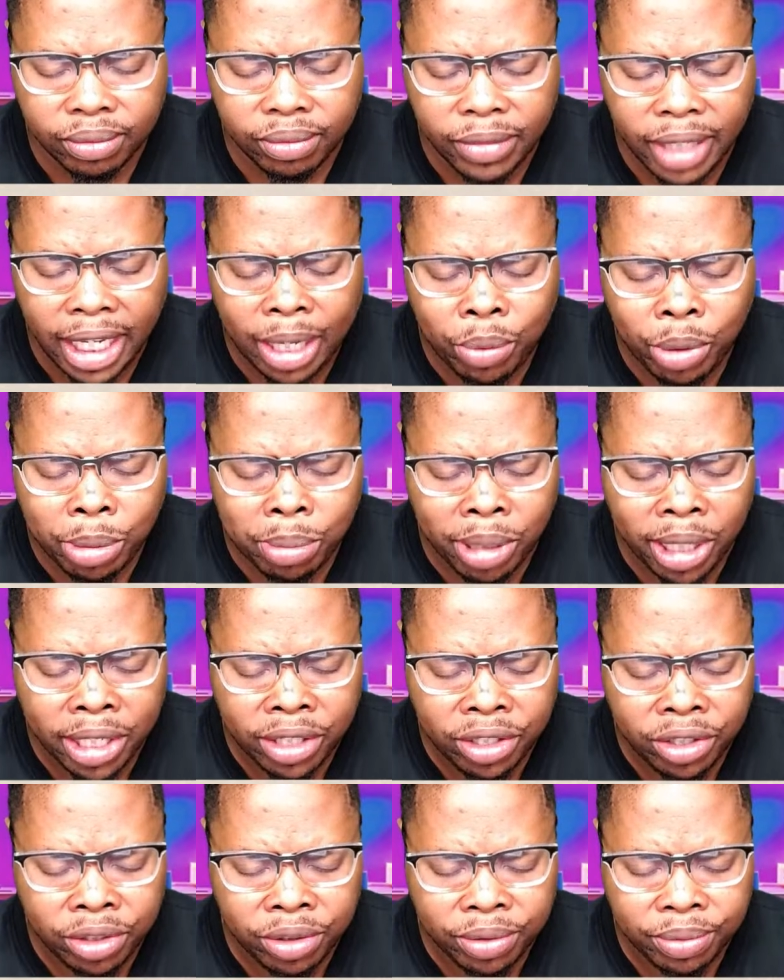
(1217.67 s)
And we
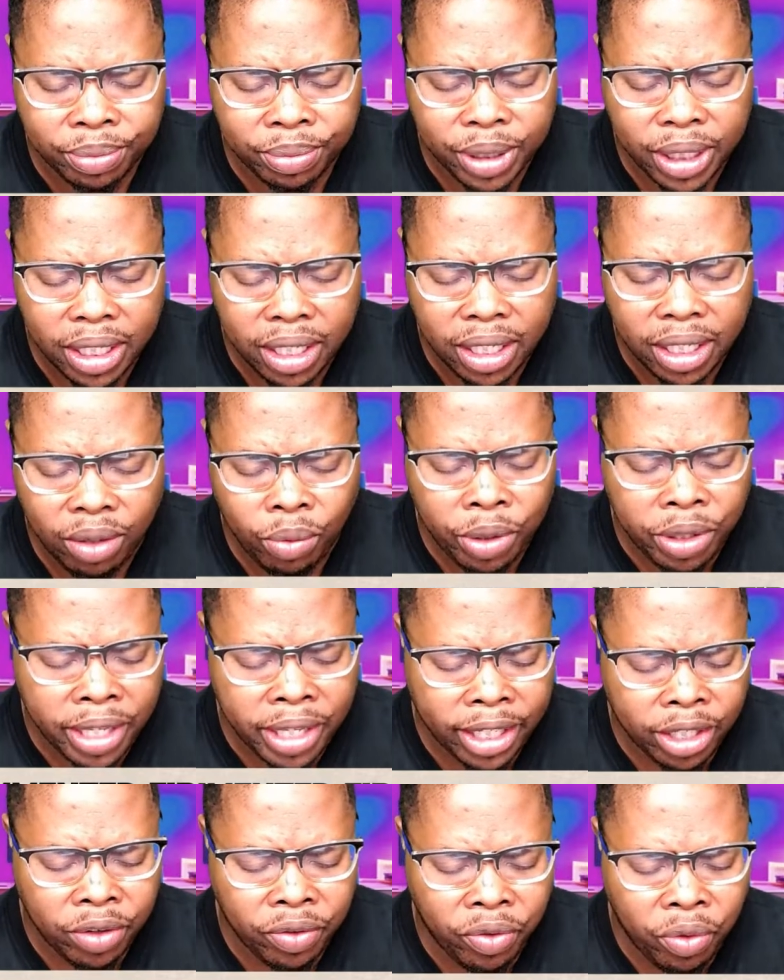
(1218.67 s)
bless you. We
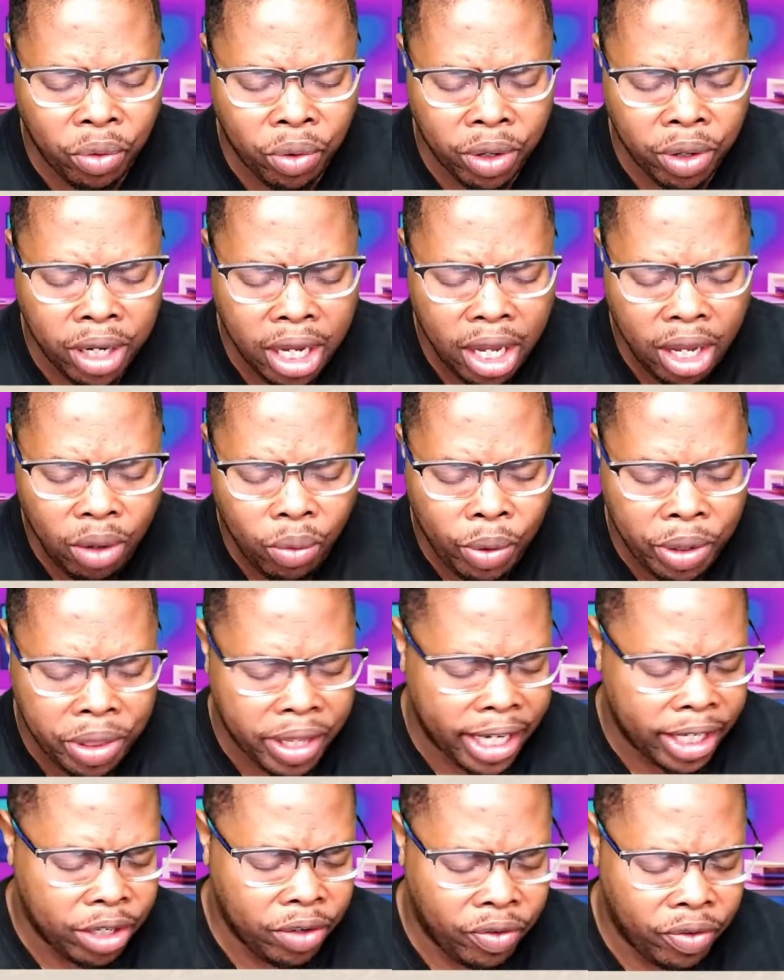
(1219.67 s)
thank you for it. We
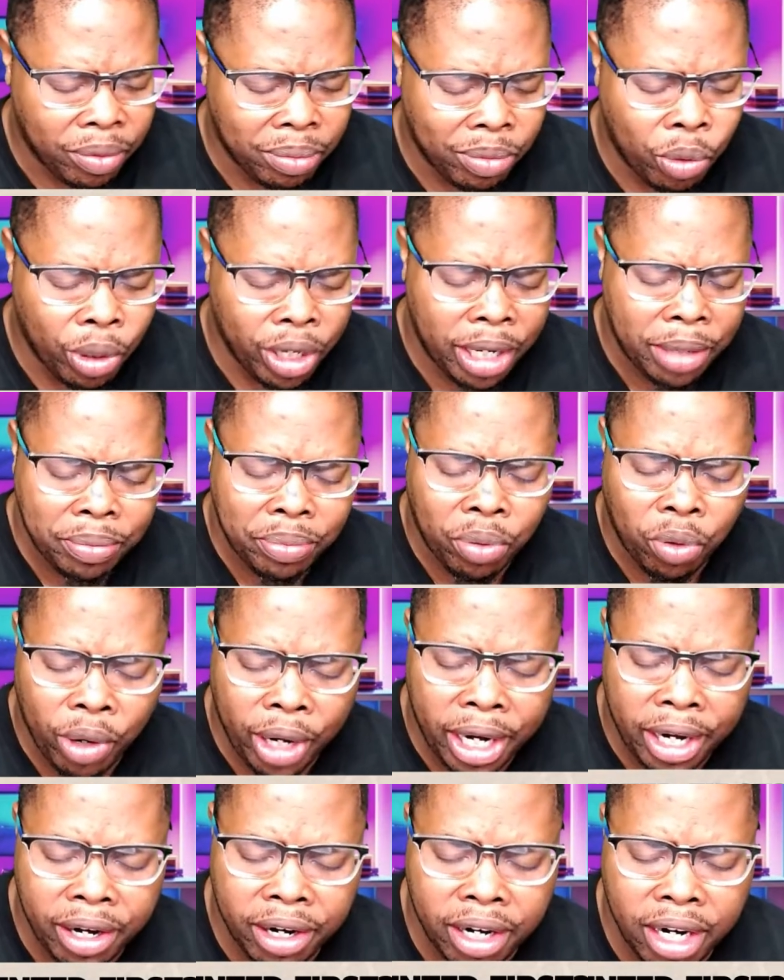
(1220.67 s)
thank you for morning
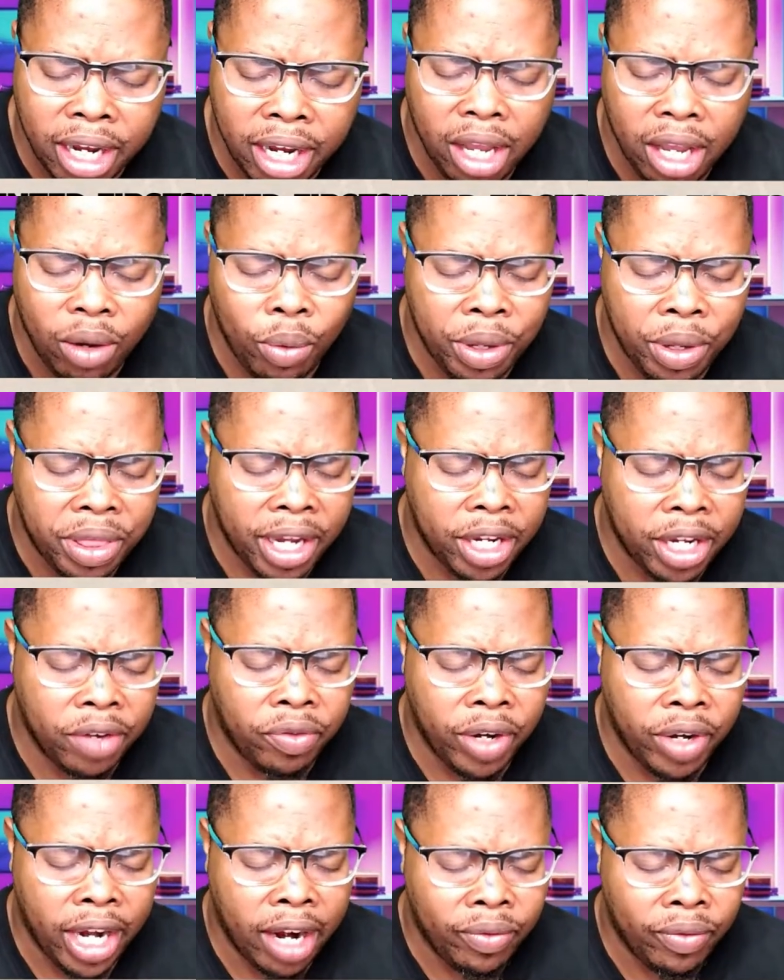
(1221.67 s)
prayer. We thank you
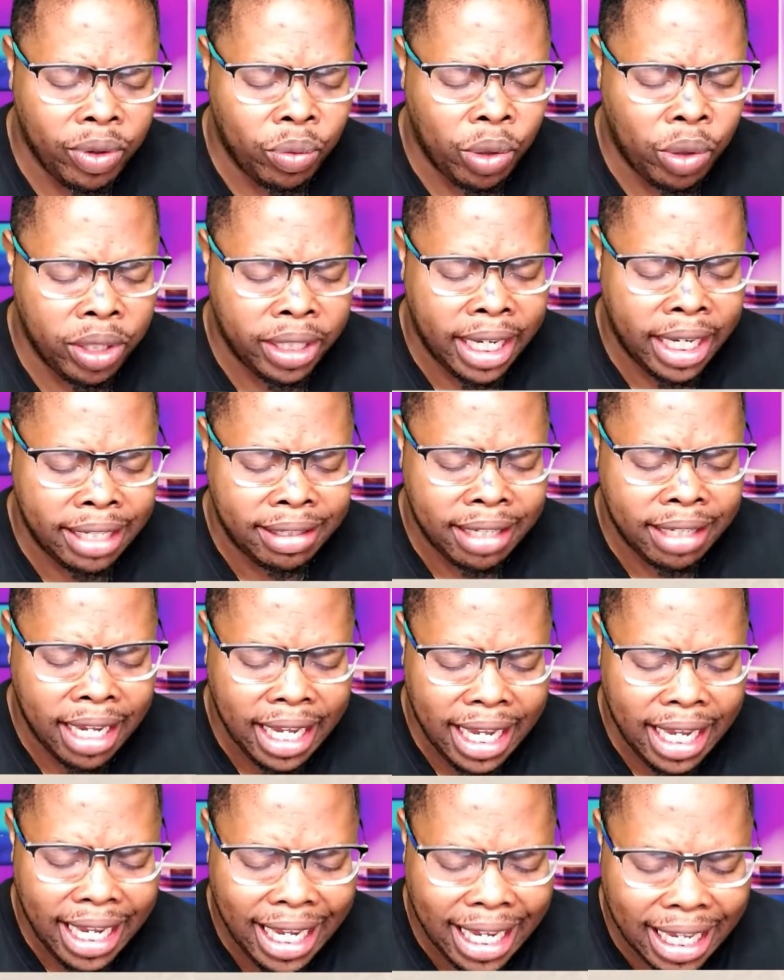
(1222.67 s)
for everyone that's
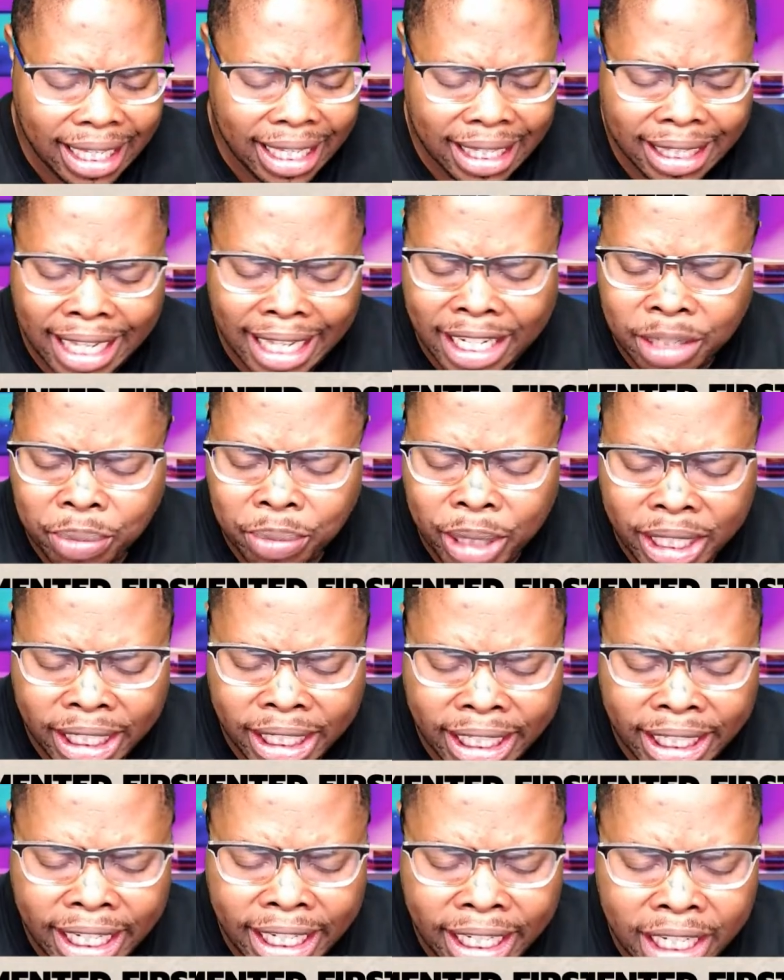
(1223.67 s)
that's been
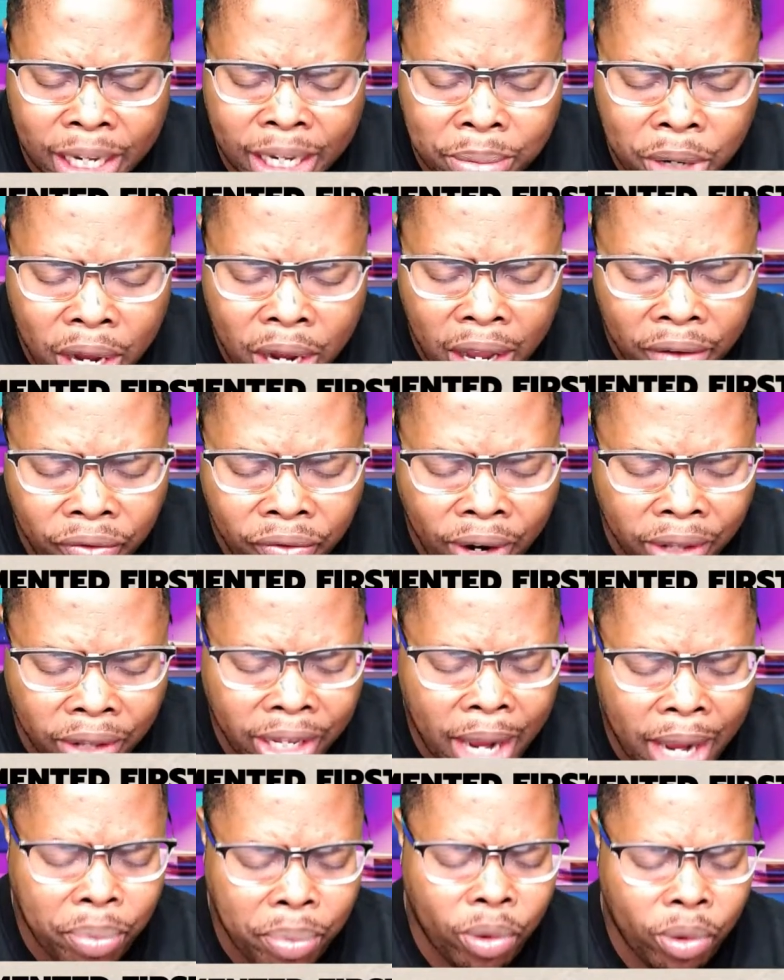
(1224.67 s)
getting up. Father,
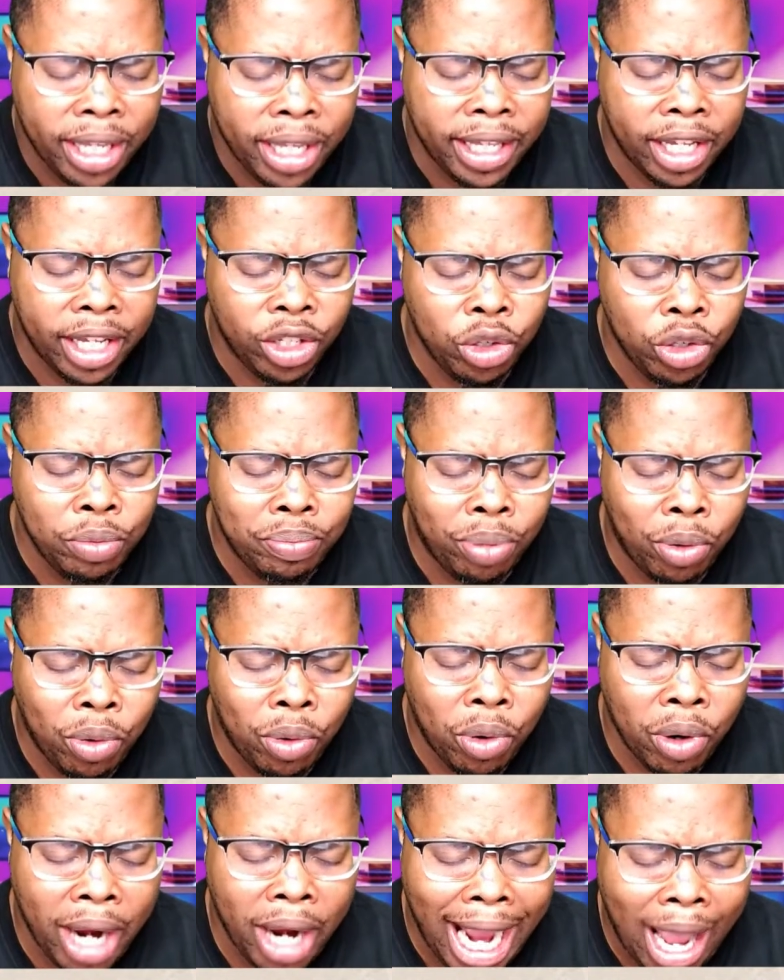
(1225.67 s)
I pray that you
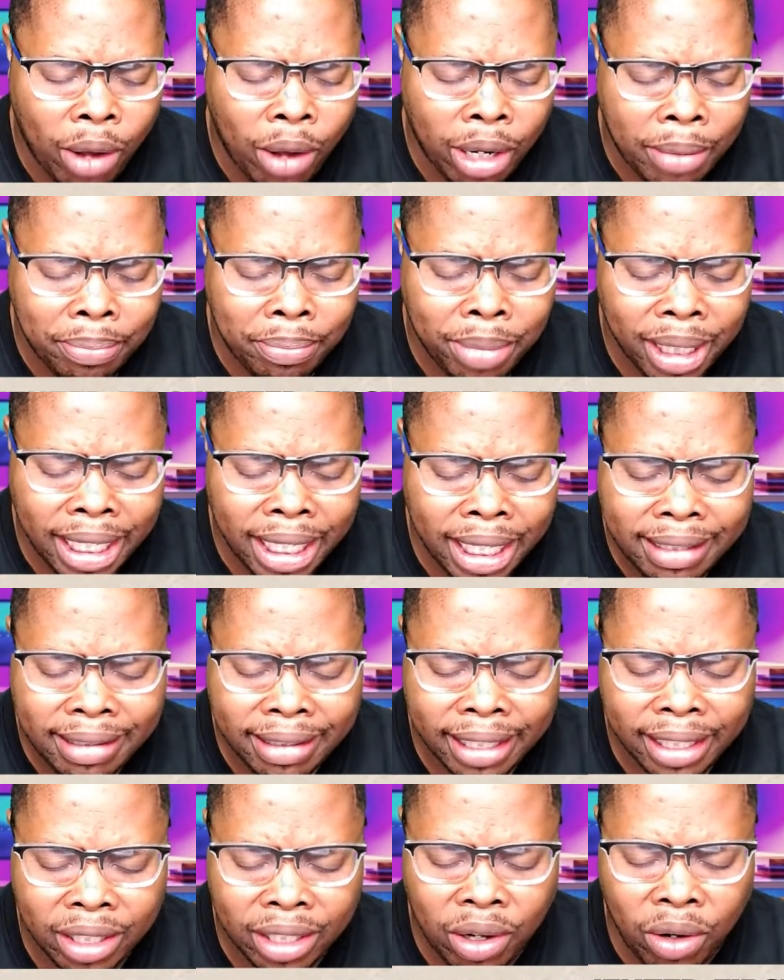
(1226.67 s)
pour out a
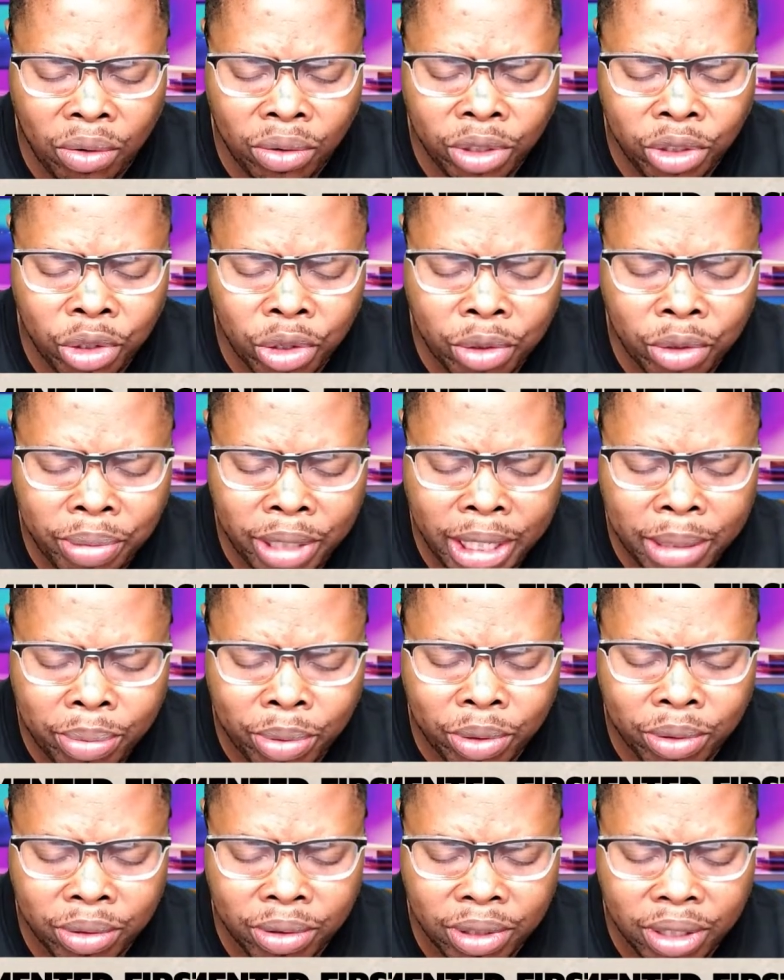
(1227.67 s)
blessing on your
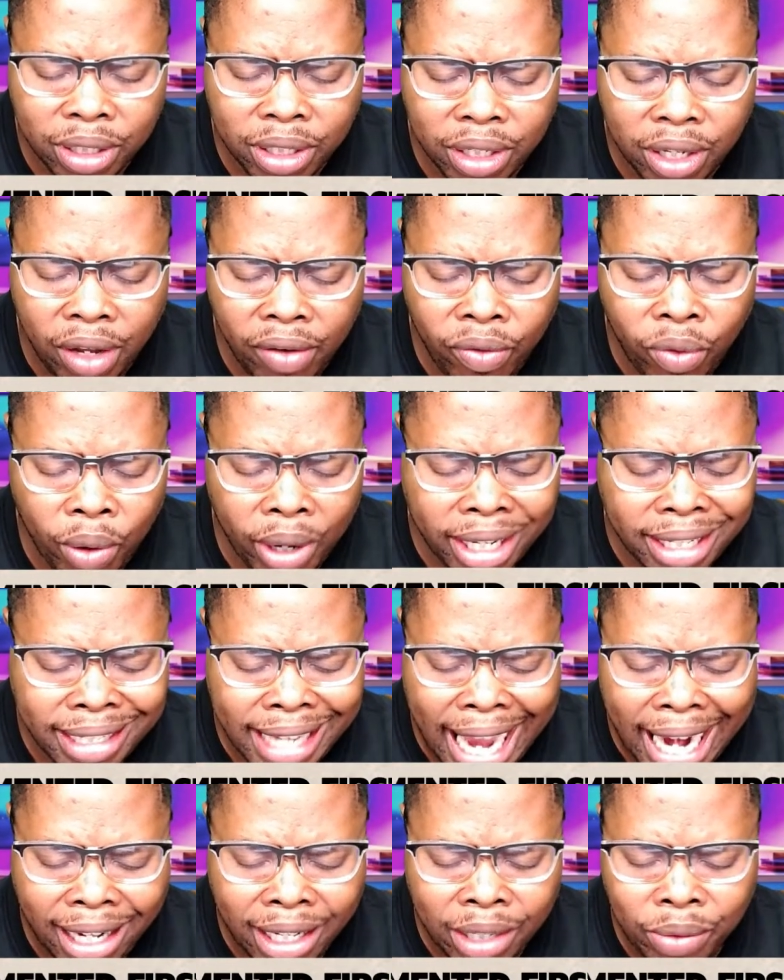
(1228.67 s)
people for
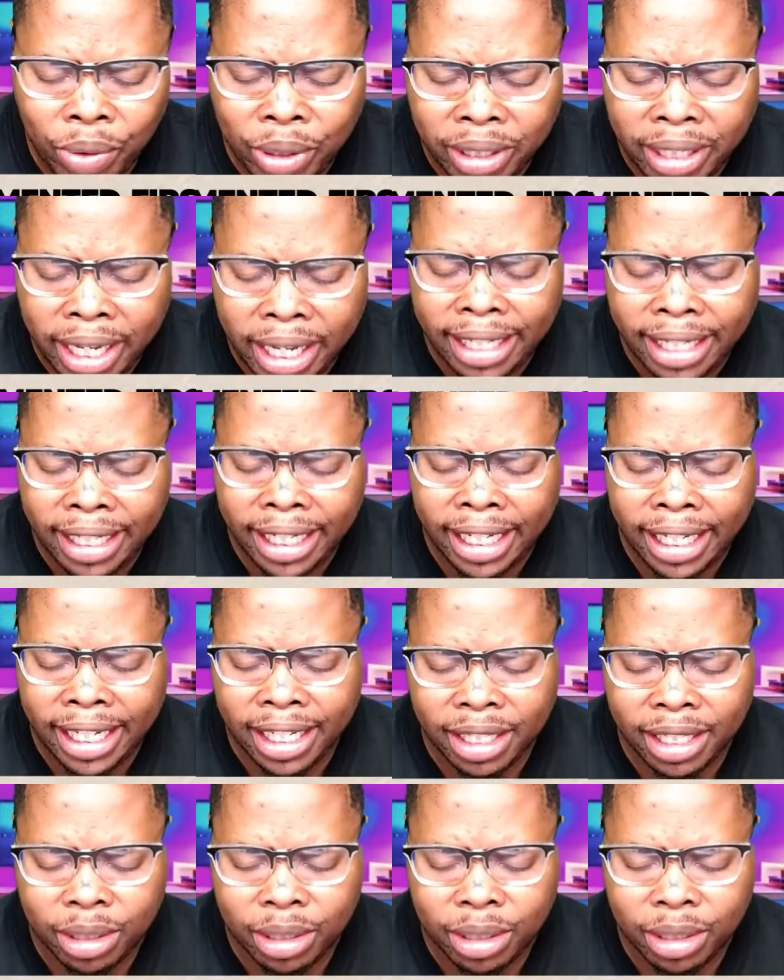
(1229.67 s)
exactly what they need,